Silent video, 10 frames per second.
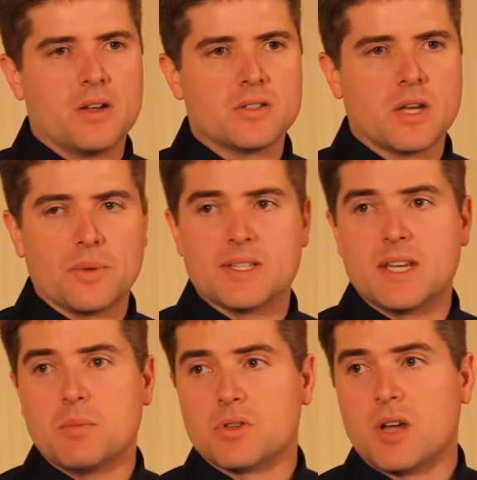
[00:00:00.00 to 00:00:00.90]
guns that we
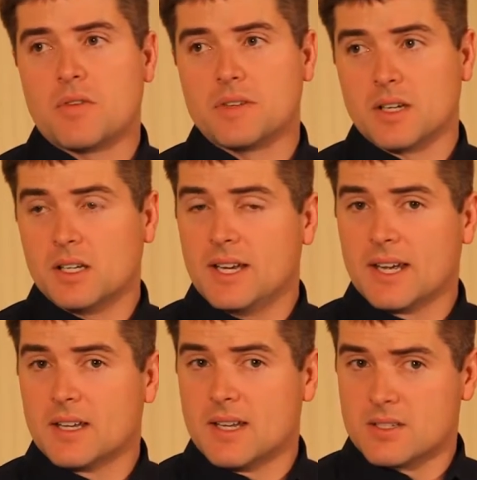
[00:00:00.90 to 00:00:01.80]
see most often in the
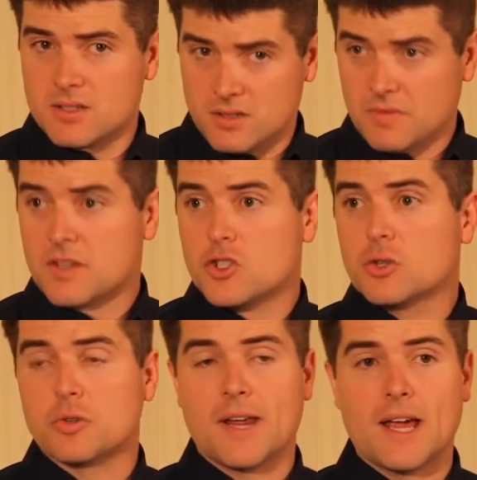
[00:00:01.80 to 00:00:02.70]
clinic, and that's stuff that
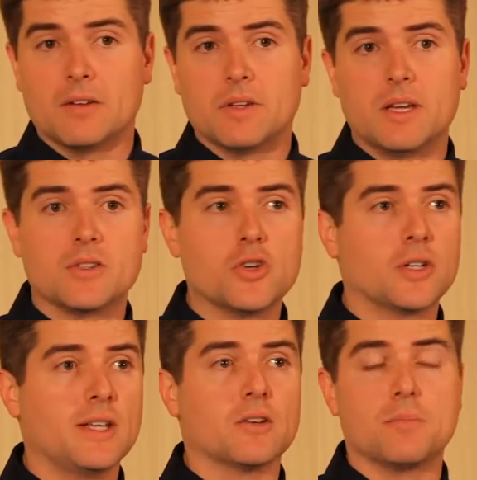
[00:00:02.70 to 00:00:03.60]
children have. And it's
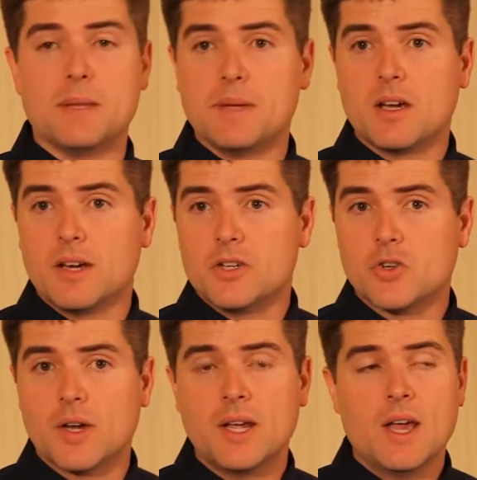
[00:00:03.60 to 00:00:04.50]
usually either a BB gun
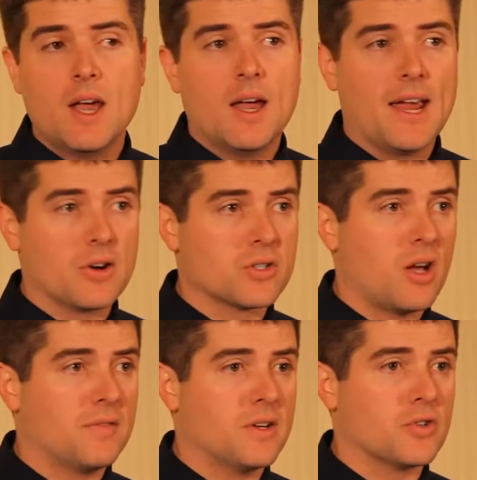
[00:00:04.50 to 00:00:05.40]
injury,
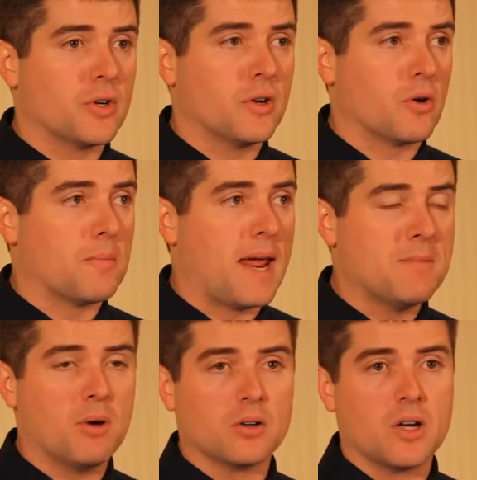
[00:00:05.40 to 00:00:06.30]
airsoft injury, or a
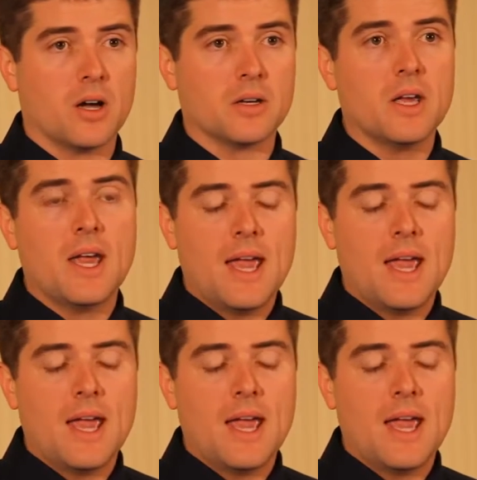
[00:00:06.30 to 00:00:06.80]
paintball gun.